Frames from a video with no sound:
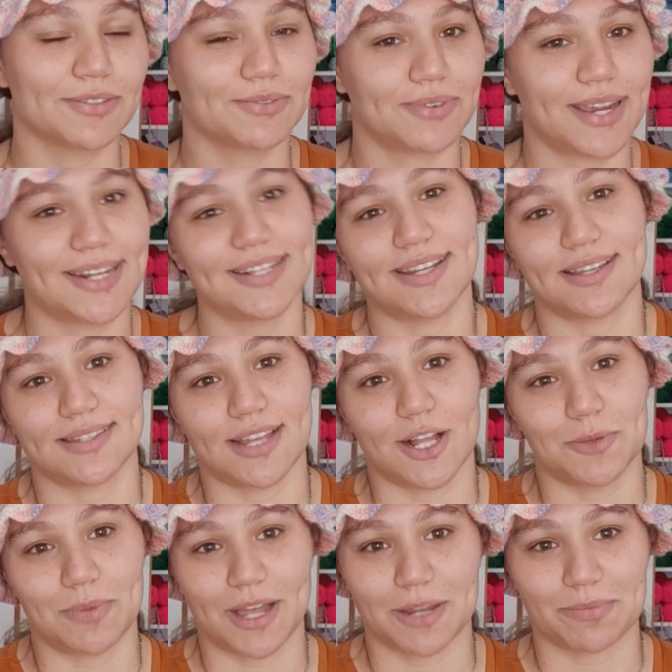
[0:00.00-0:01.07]
It really does
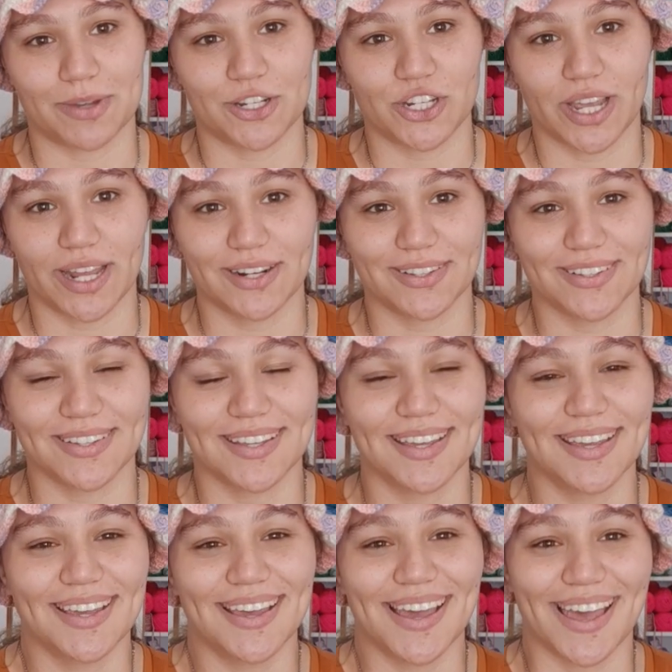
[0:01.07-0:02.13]
help out my channel.
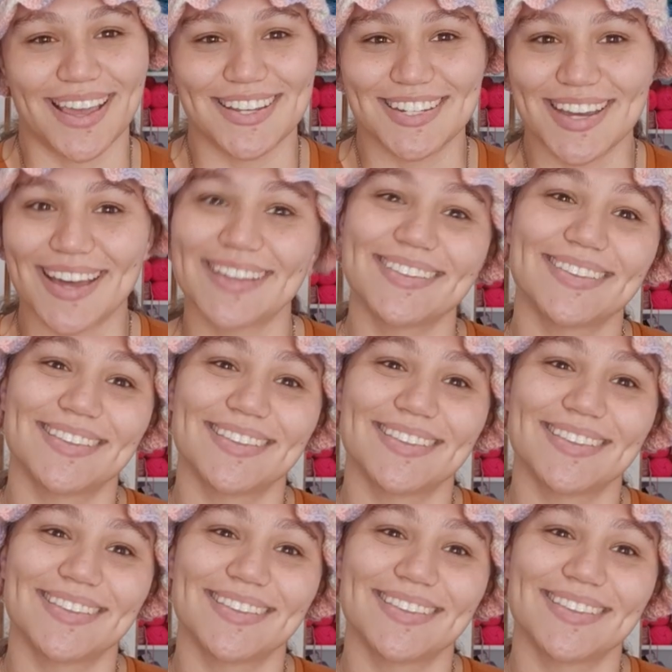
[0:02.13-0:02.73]
And yeah.